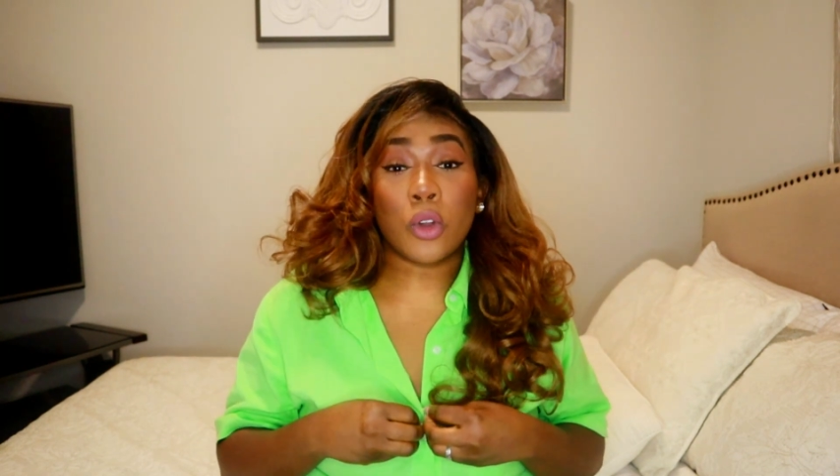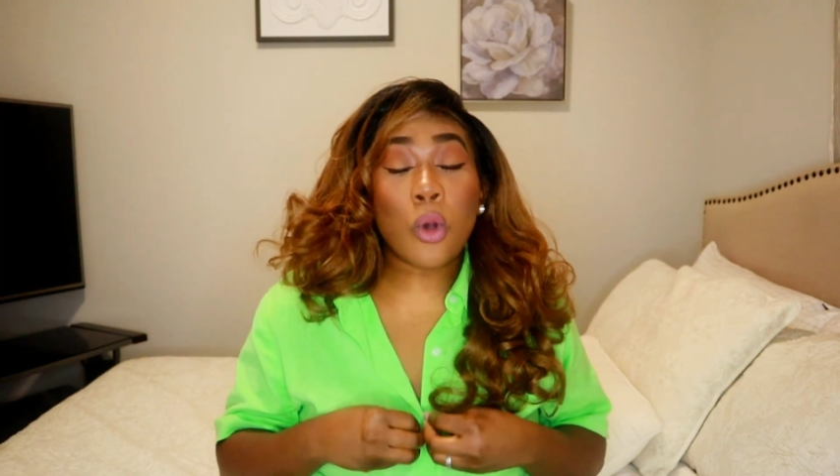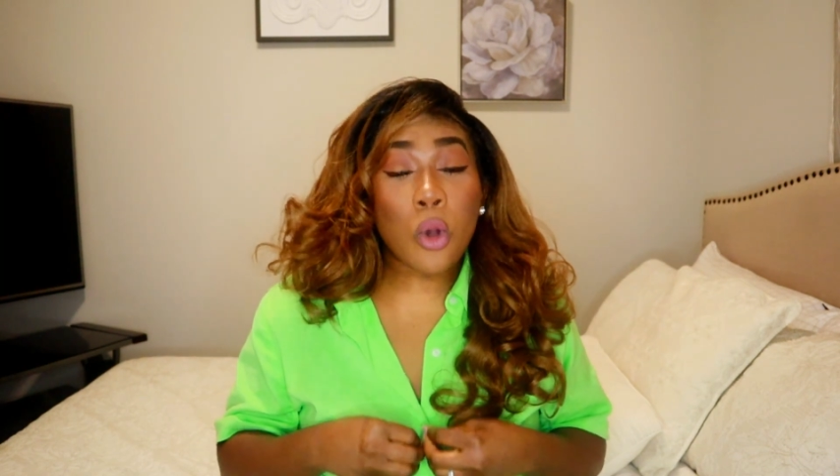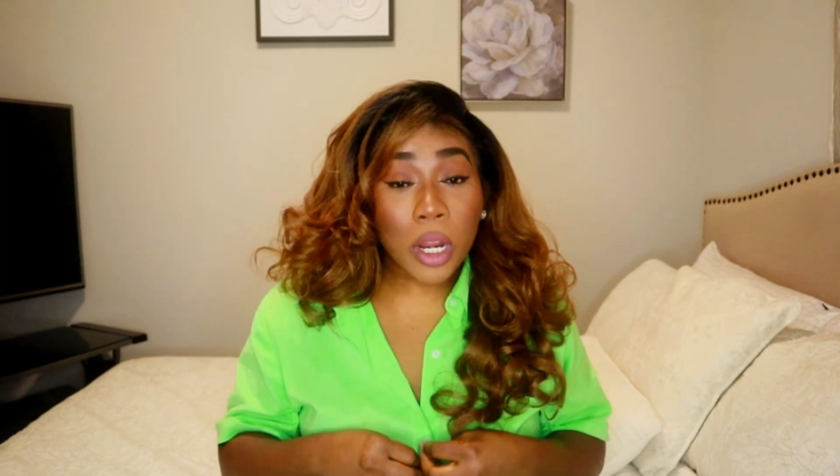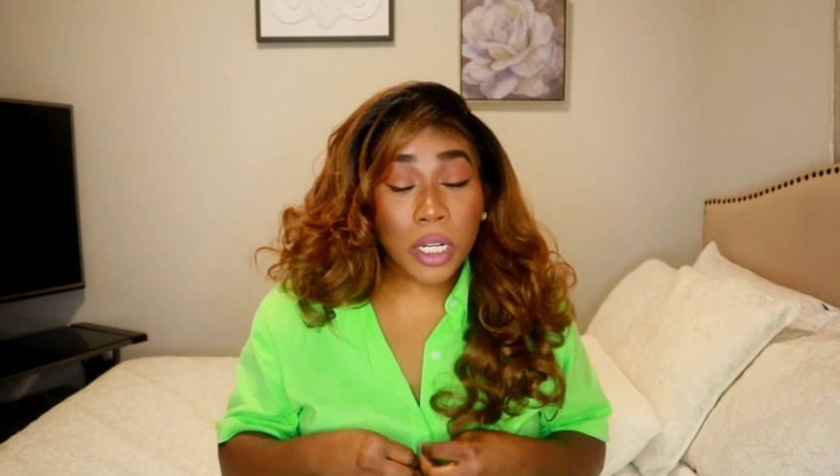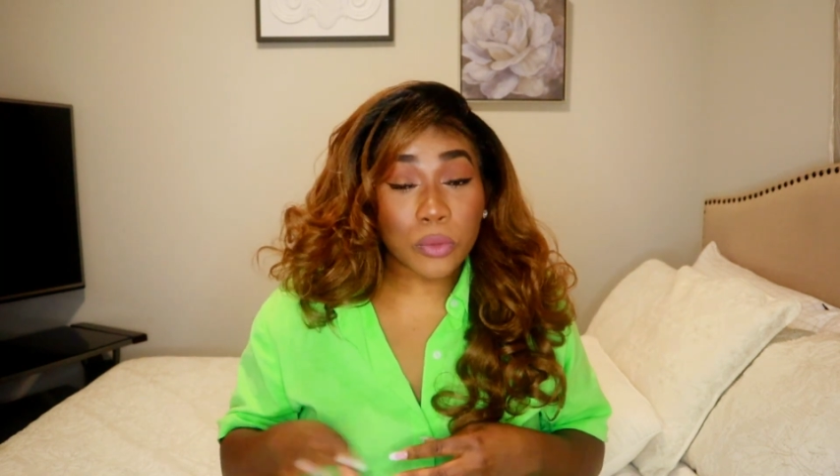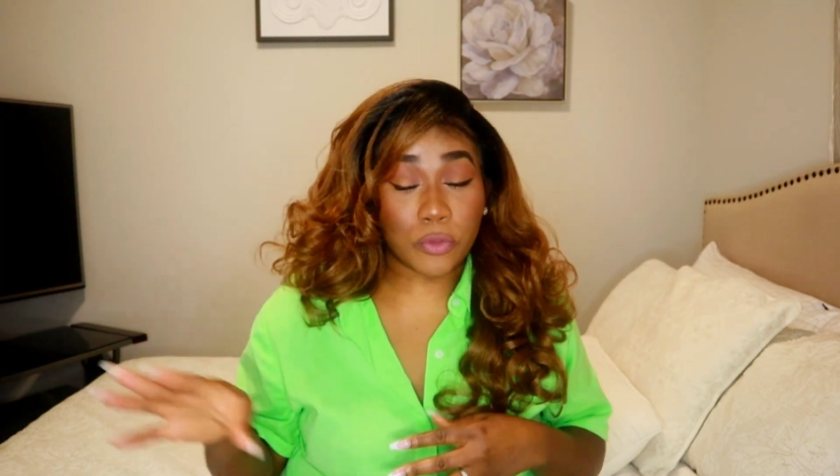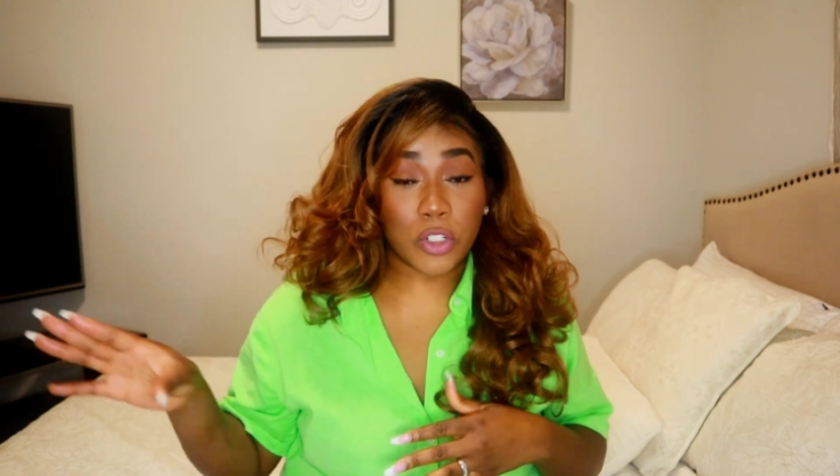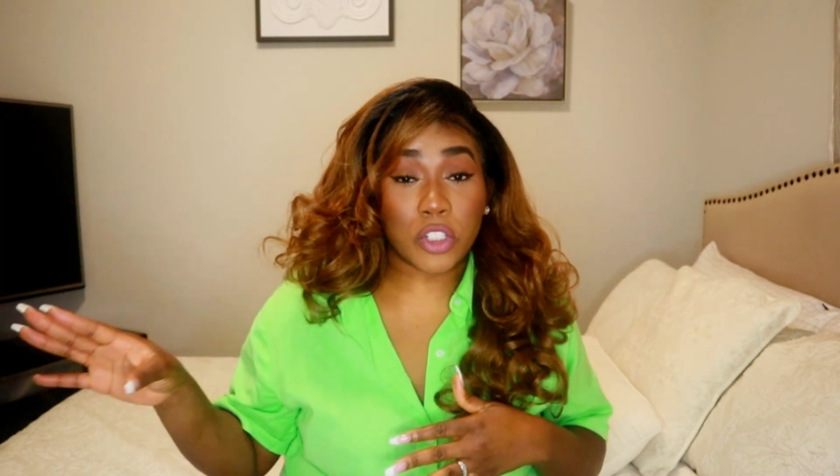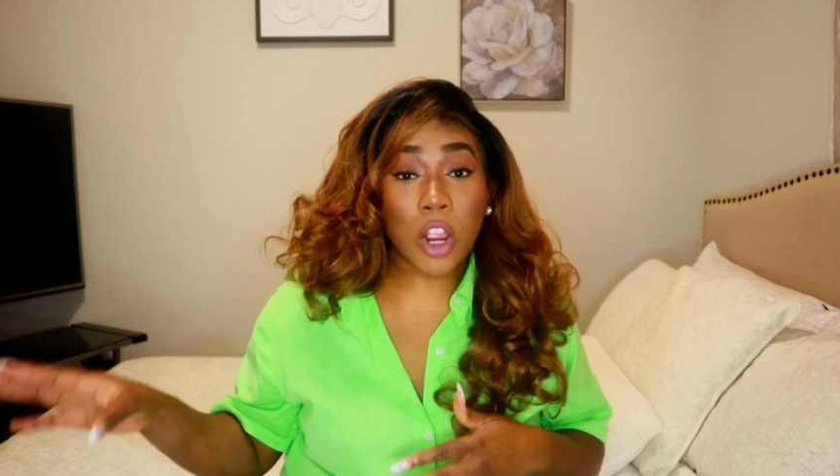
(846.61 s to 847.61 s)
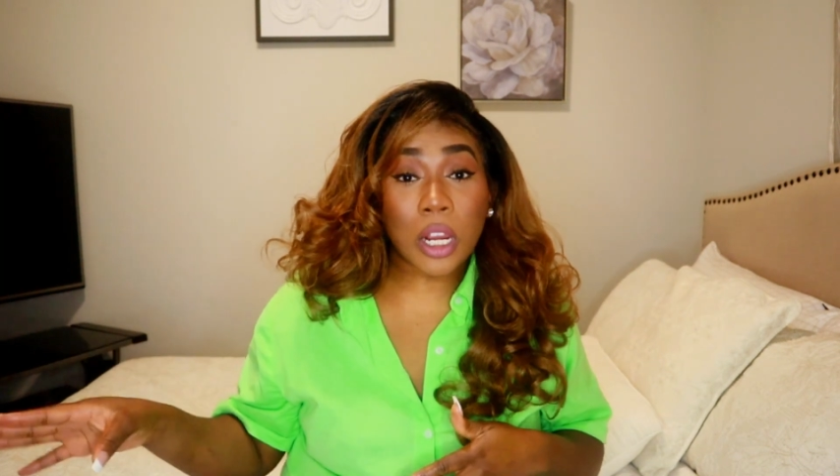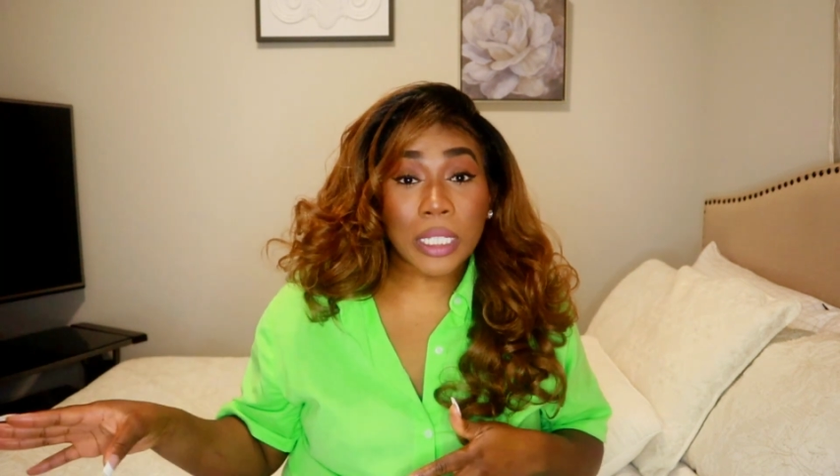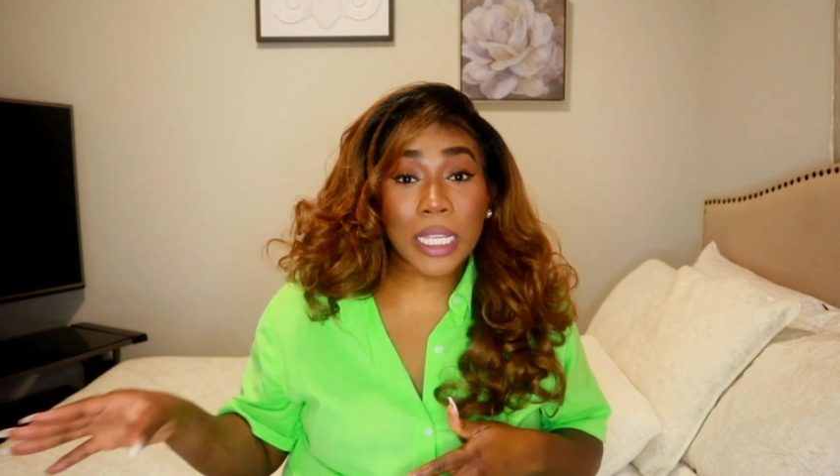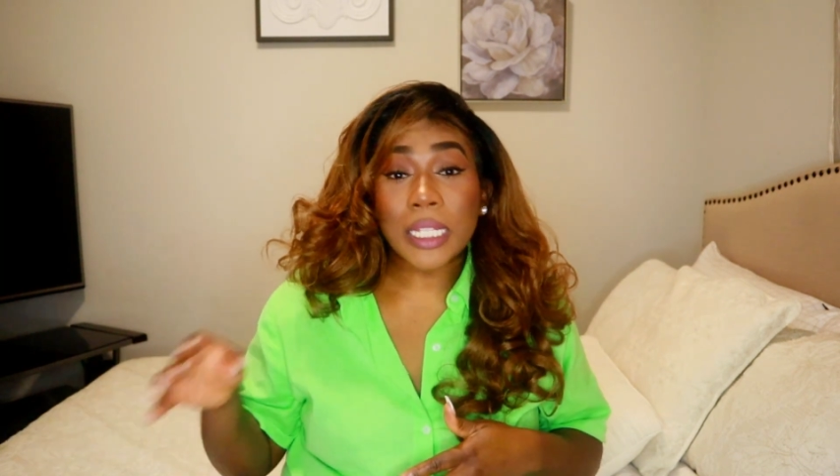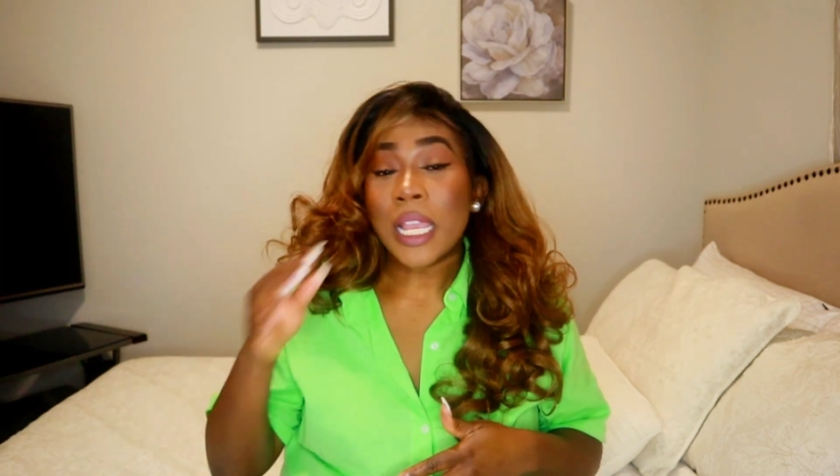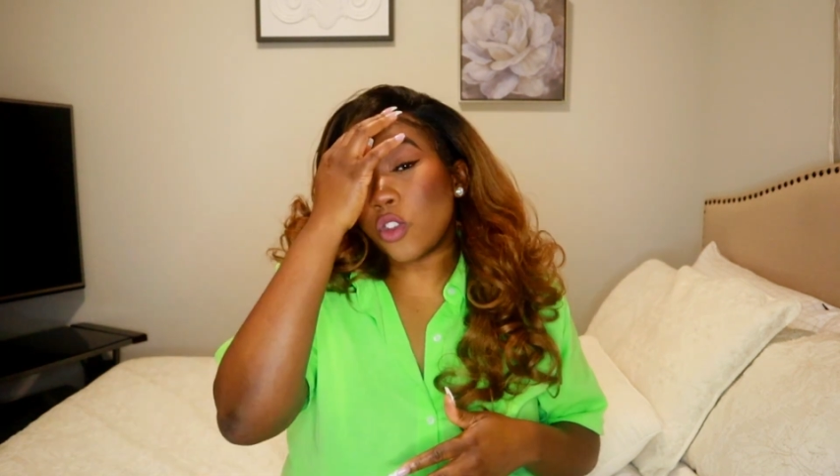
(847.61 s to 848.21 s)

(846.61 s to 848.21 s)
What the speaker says: court for Charlotte,